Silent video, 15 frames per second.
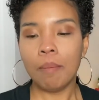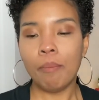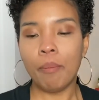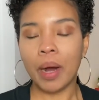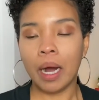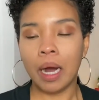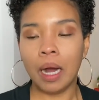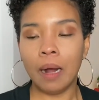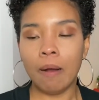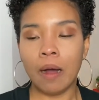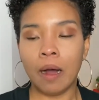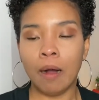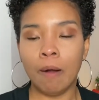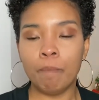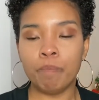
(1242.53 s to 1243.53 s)
but
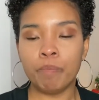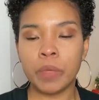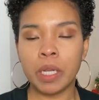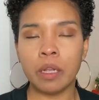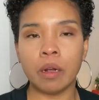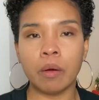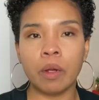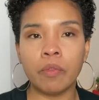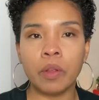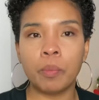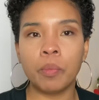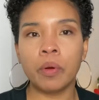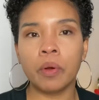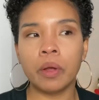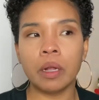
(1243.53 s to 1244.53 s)
if you
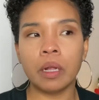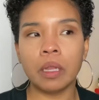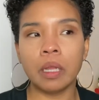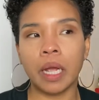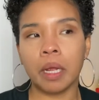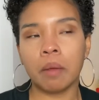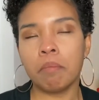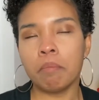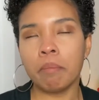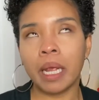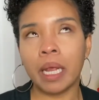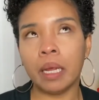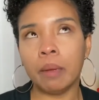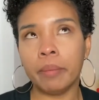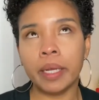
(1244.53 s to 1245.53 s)
put like
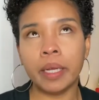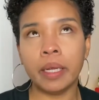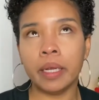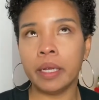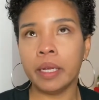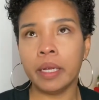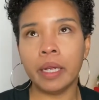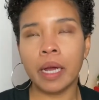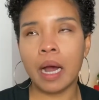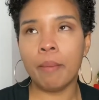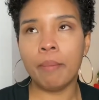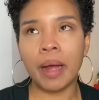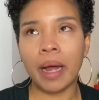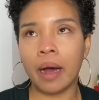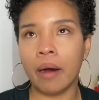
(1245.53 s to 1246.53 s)
maybe
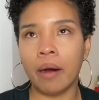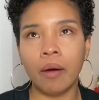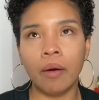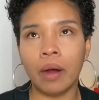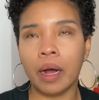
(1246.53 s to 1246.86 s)
about,